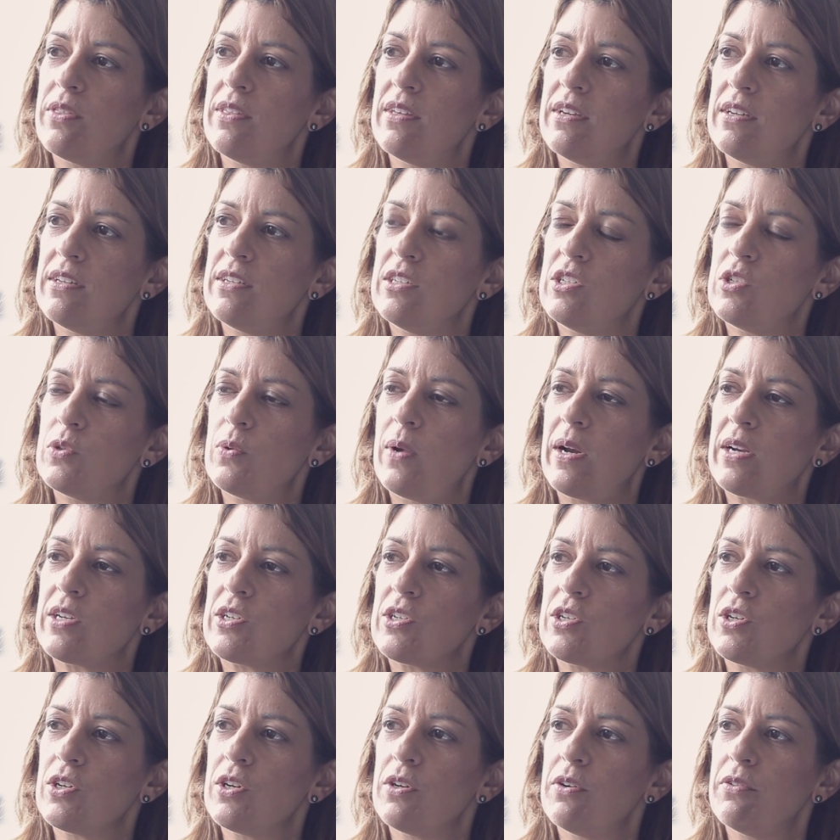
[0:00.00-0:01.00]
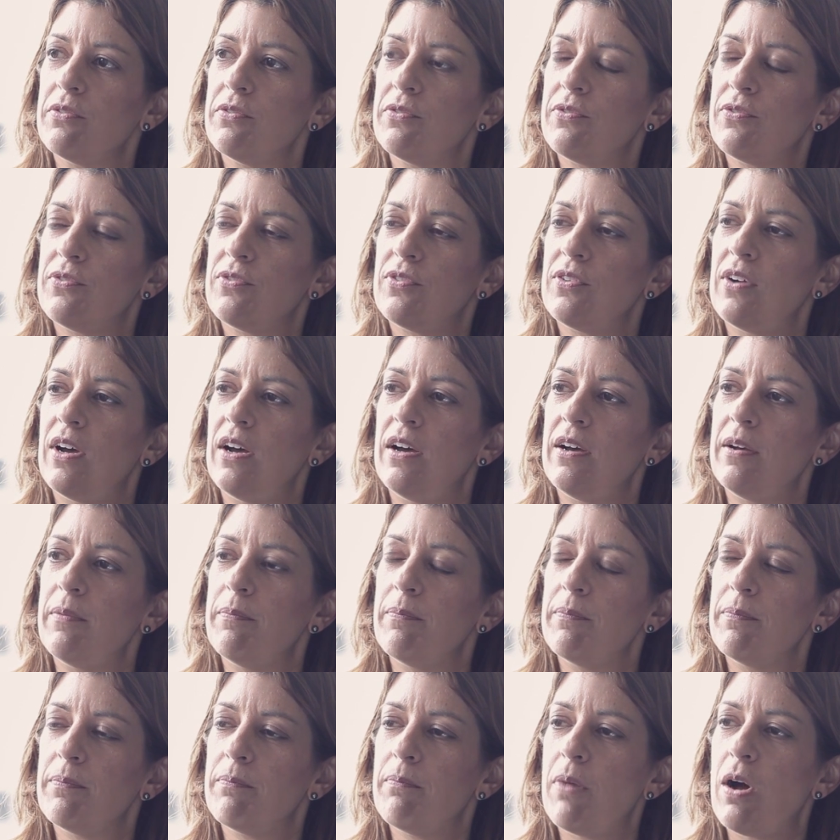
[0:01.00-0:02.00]
the Director of
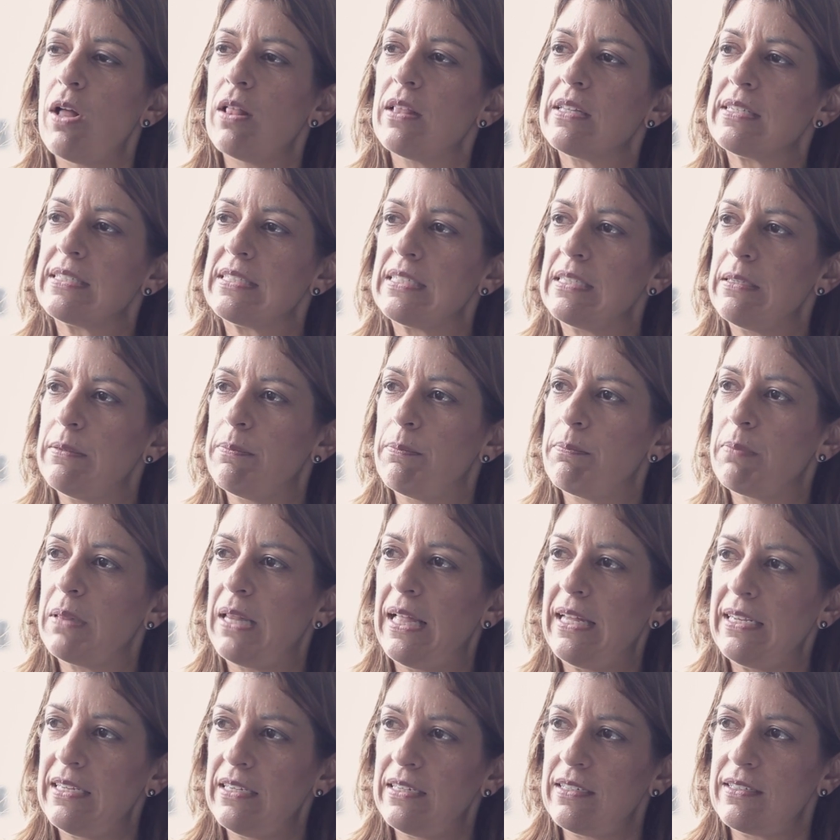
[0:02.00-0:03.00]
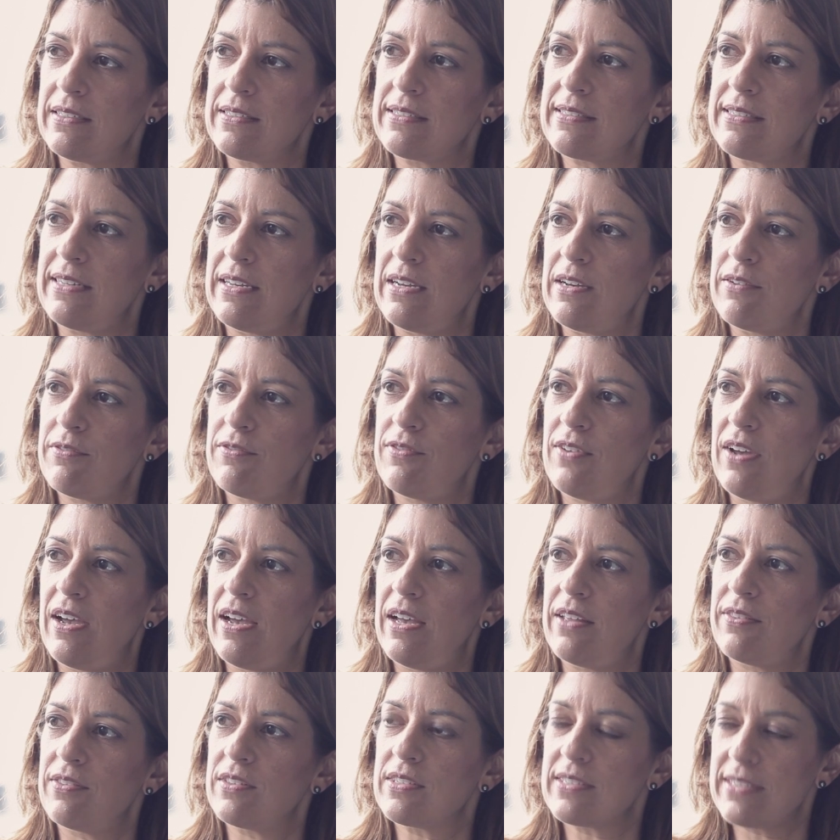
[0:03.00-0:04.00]
Policy Planning Staff
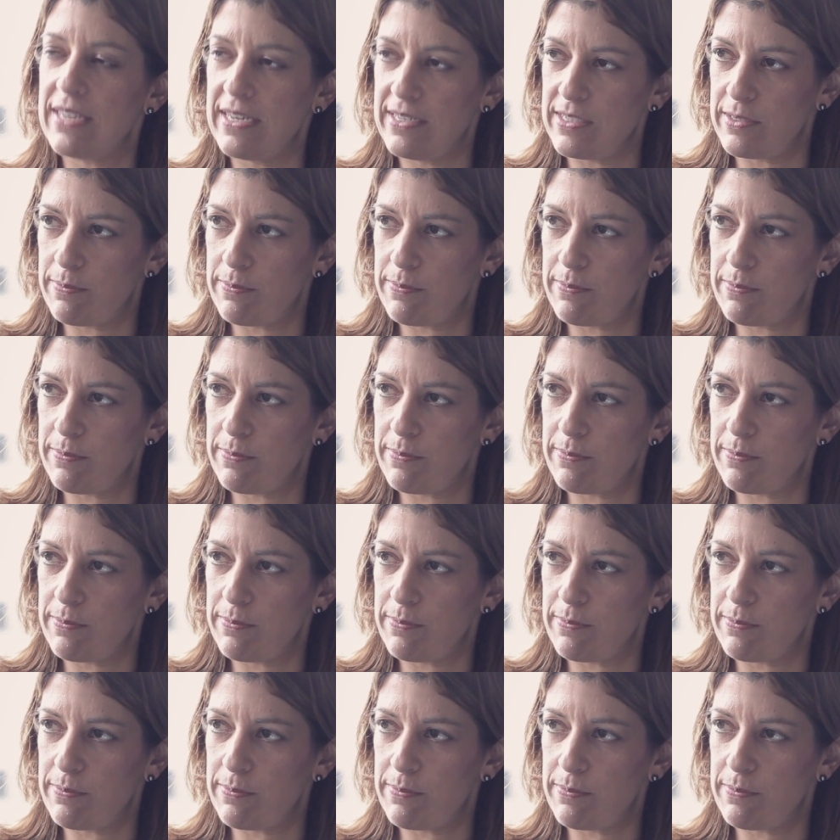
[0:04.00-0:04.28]
at the State